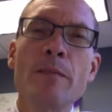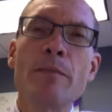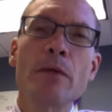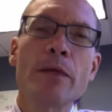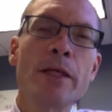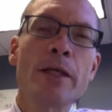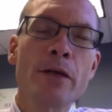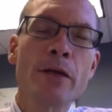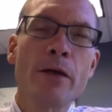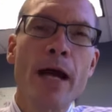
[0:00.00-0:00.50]

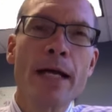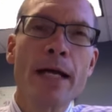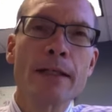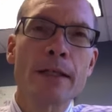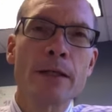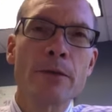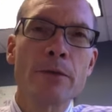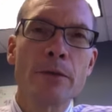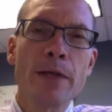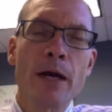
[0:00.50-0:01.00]

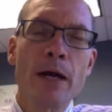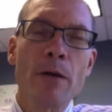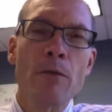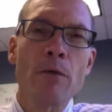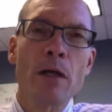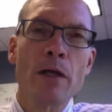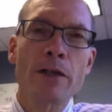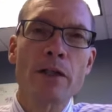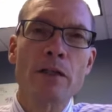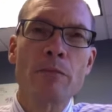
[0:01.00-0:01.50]
interacting with that
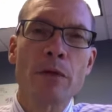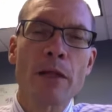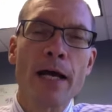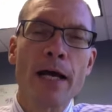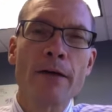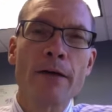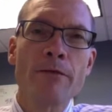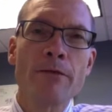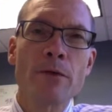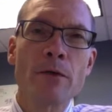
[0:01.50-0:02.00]
wellness
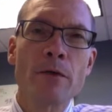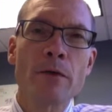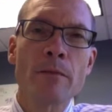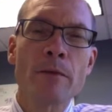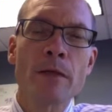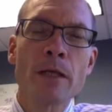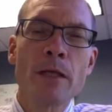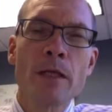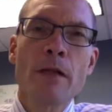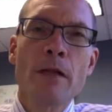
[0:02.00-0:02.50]

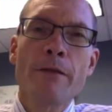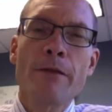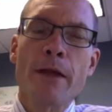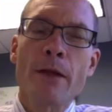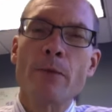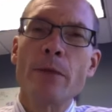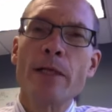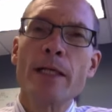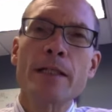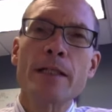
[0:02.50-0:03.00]
platform,
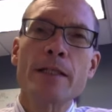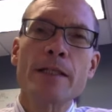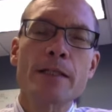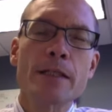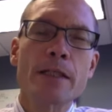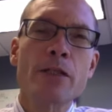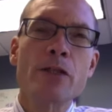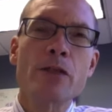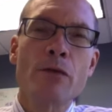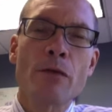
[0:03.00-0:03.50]
then we can
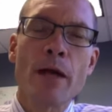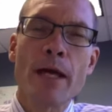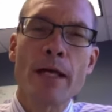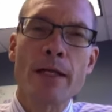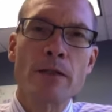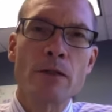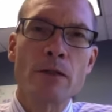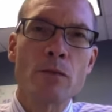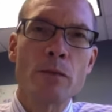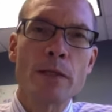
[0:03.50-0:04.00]
see
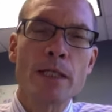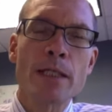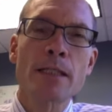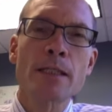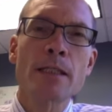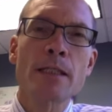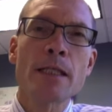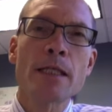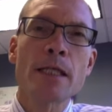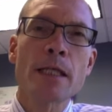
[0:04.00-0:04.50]
trends, we can
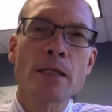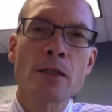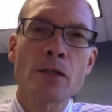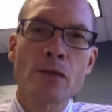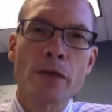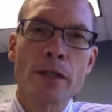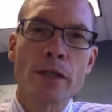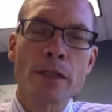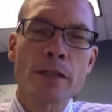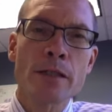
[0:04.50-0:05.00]
see
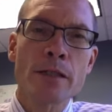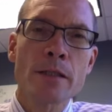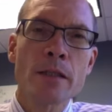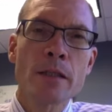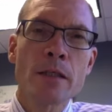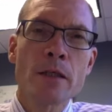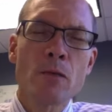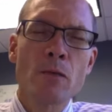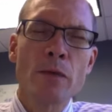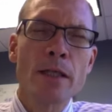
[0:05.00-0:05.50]
interests,
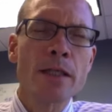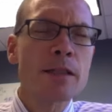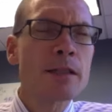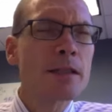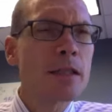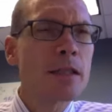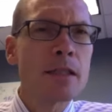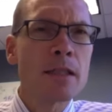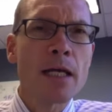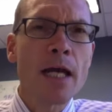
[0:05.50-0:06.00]
we can
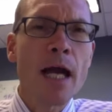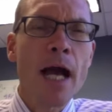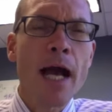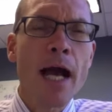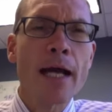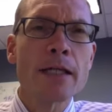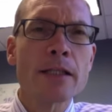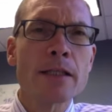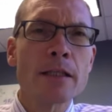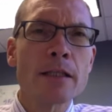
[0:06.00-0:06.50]
see the
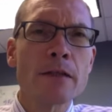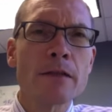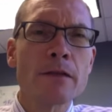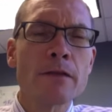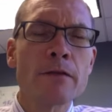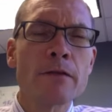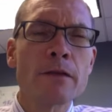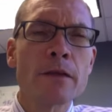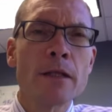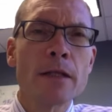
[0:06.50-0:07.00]
kinds
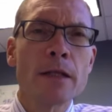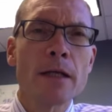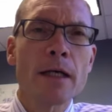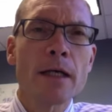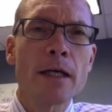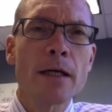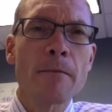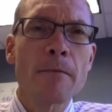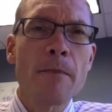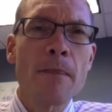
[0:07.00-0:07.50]
of
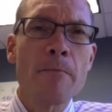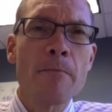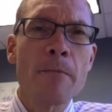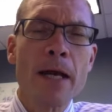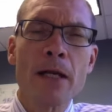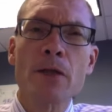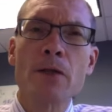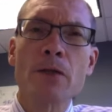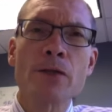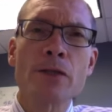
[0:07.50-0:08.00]

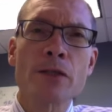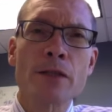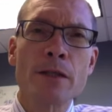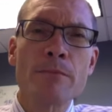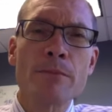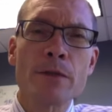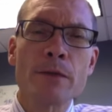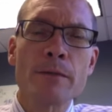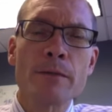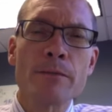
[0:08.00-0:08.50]
medical
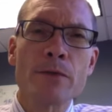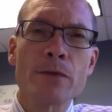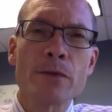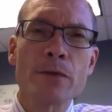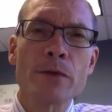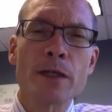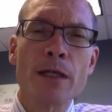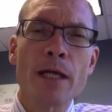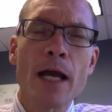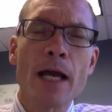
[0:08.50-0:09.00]
symptoms
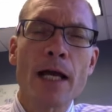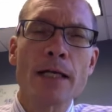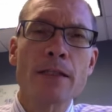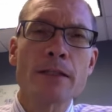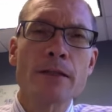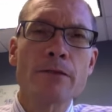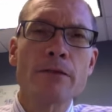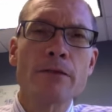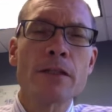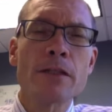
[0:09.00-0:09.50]
or the
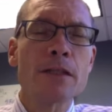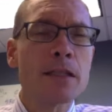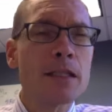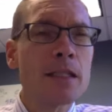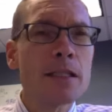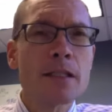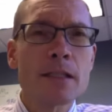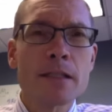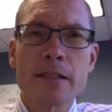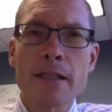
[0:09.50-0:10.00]
kinds of
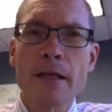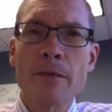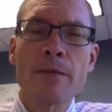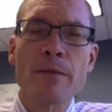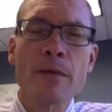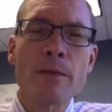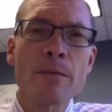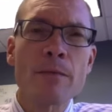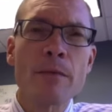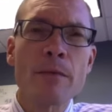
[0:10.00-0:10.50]
diseases that
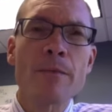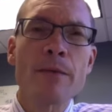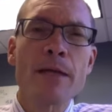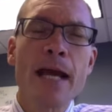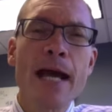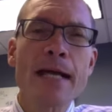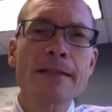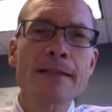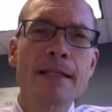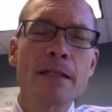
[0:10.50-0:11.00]
people might be
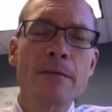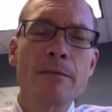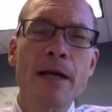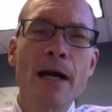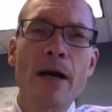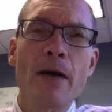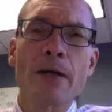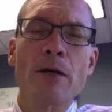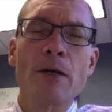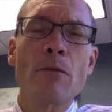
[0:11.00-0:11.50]
asking
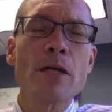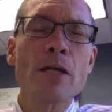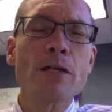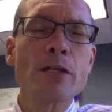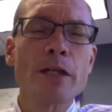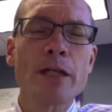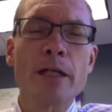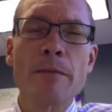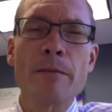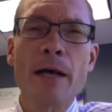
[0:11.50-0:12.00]
about and
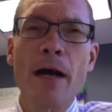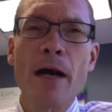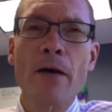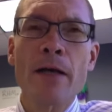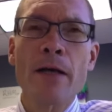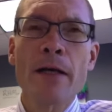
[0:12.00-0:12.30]
questioning about.